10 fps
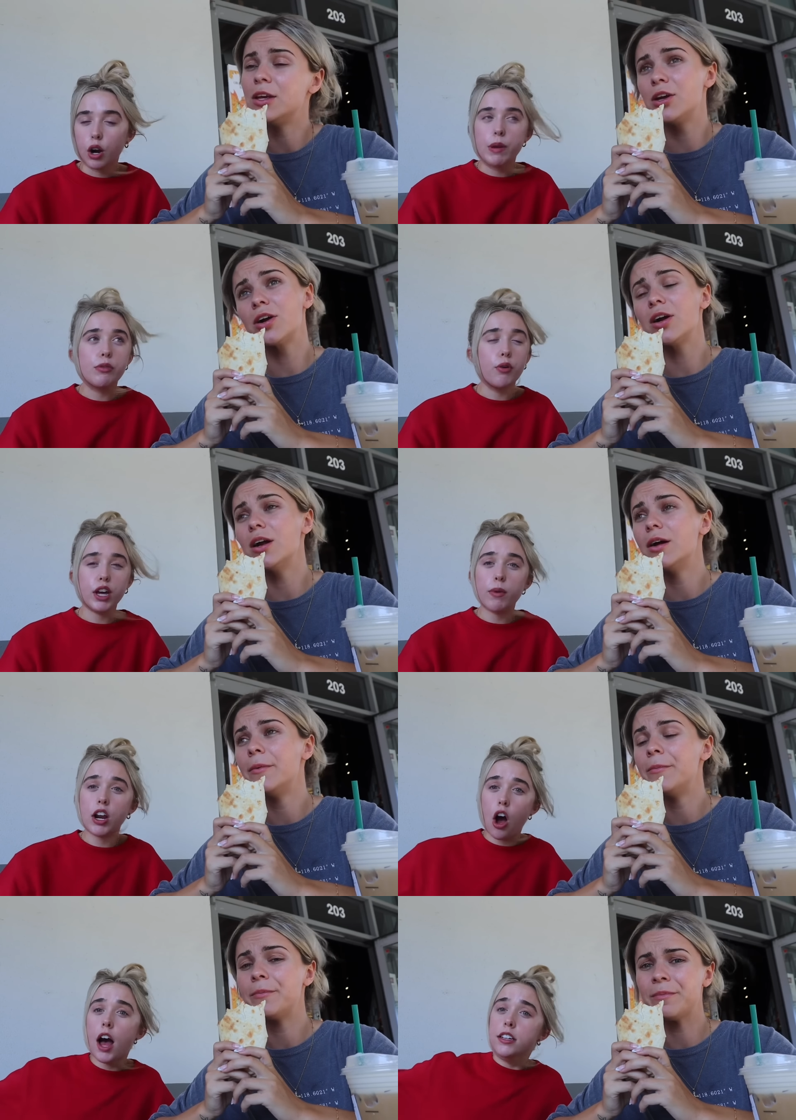Speaker 1: Are we running away
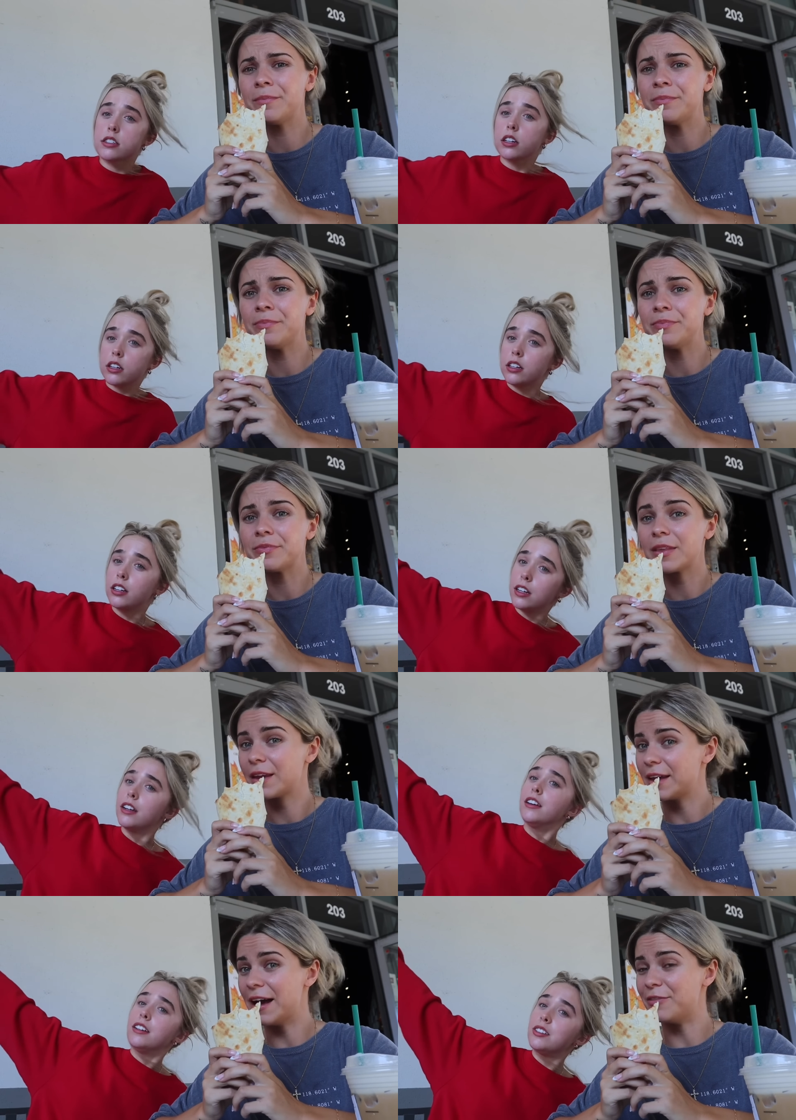to Oz?
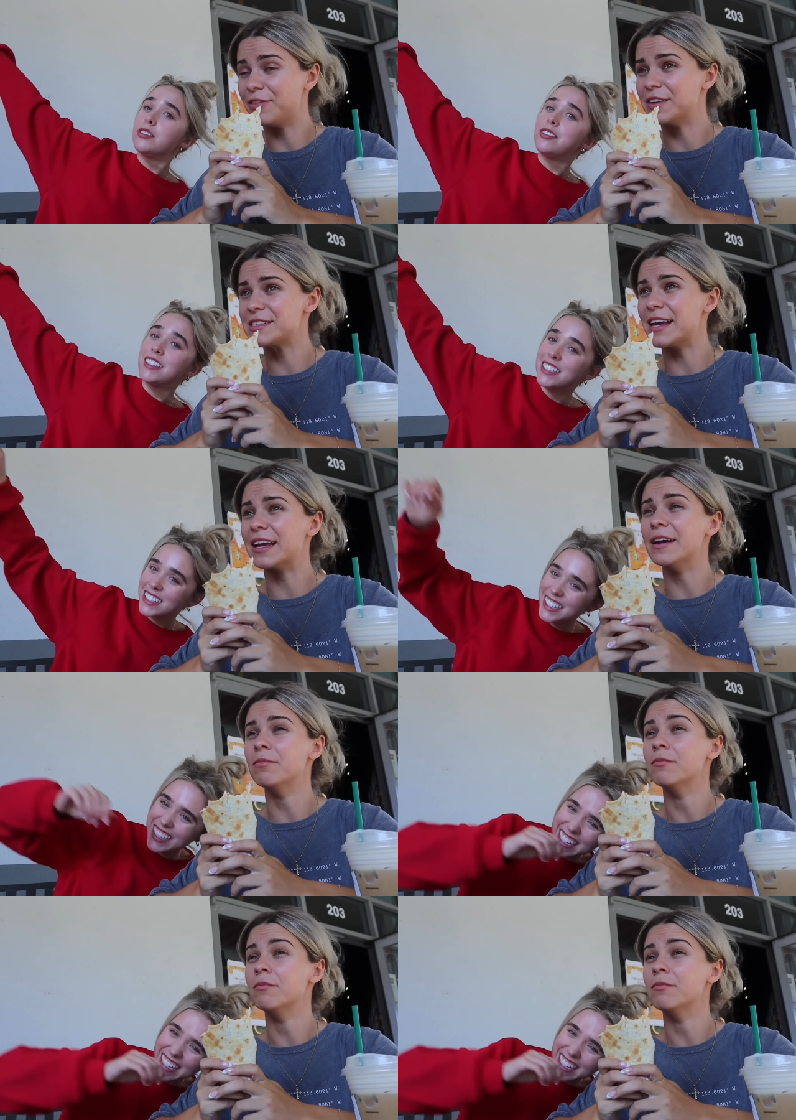Yeah, it feels like it.